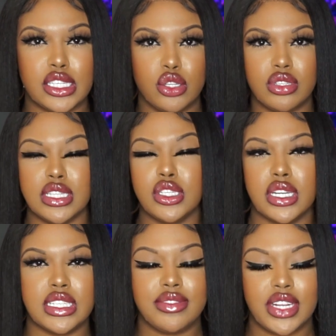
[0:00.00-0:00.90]
did use in
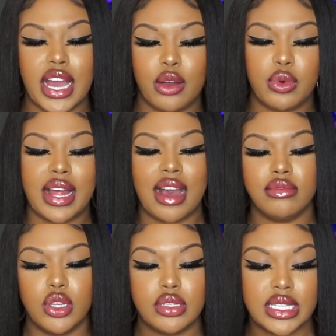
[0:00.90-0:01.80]
today's video, I will
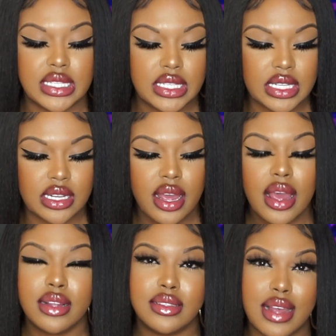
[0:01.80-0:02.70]
have those listed
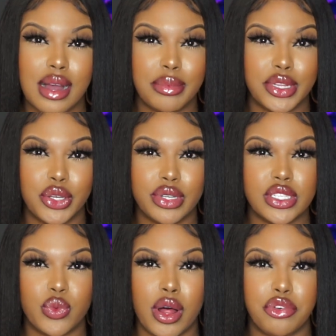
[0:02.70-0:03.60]
down below
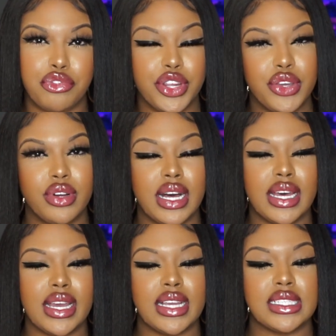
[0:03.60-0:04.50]
as well for you
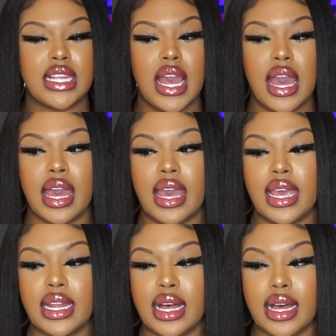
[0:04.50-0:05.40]
guys.
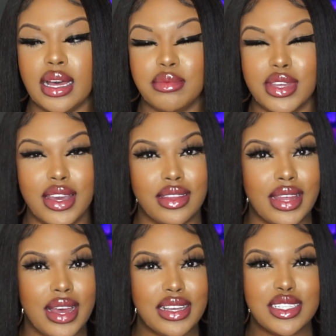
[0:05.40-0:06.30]
And yeah,
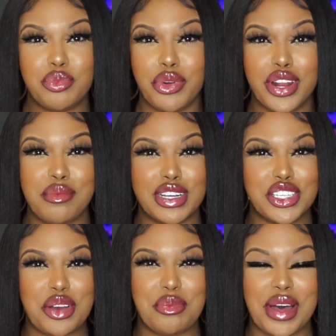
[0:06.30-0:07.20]
that is pretty
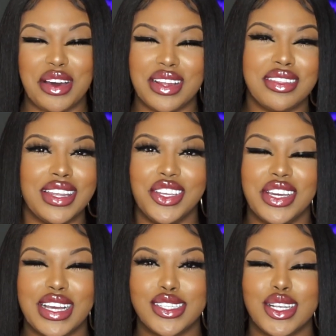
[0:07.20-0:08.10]
much about it. Thank
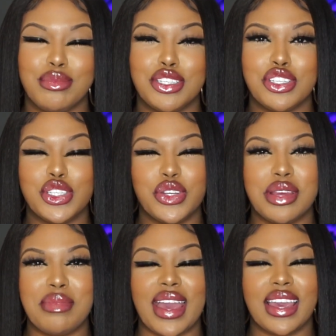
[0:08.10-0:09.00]
you guys so much for
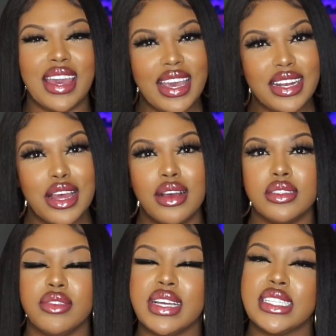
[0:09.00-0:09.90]
tuning back in.
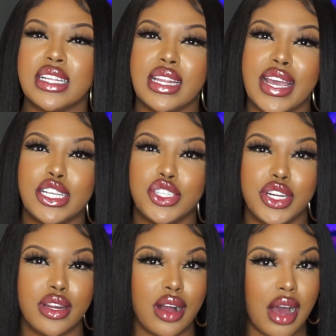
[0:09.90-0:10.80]
Don't forget to like,
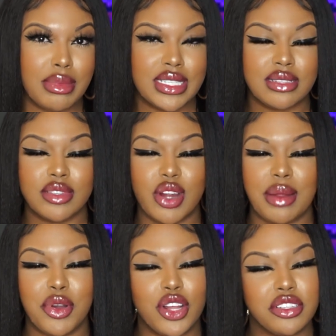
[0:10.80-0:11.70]
share, comment,
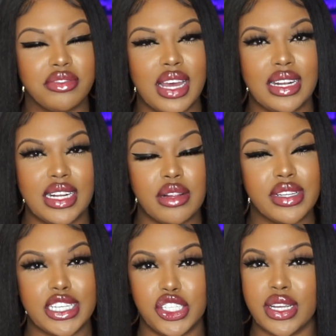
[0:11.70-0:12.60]
subscribe, all of that, and I will
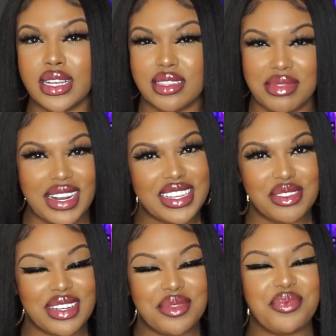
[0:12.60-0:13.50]
catch you guys in my
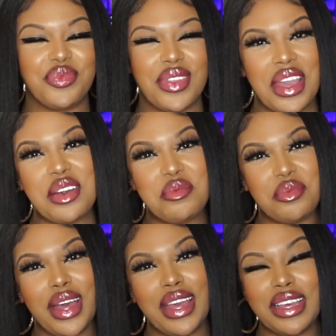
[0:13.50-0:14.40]
next one.
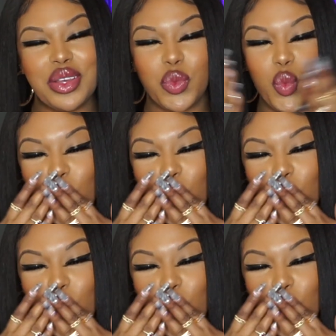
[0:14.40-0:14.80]
Bye.